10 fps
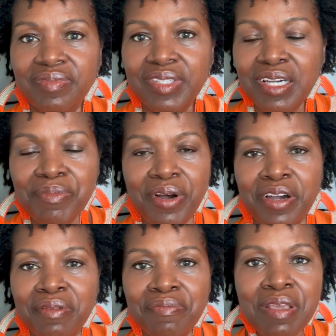come
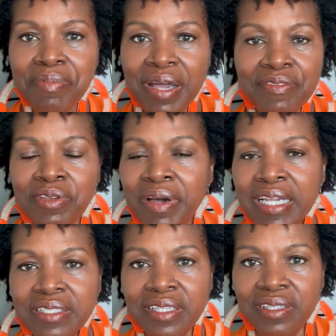on, people have no
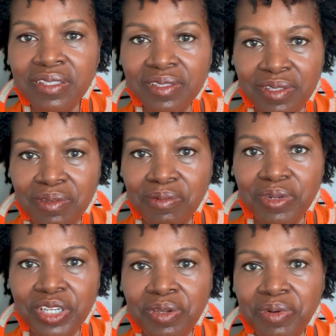idea
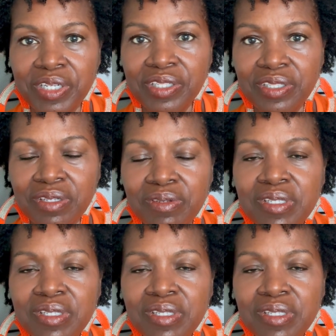what you want to do.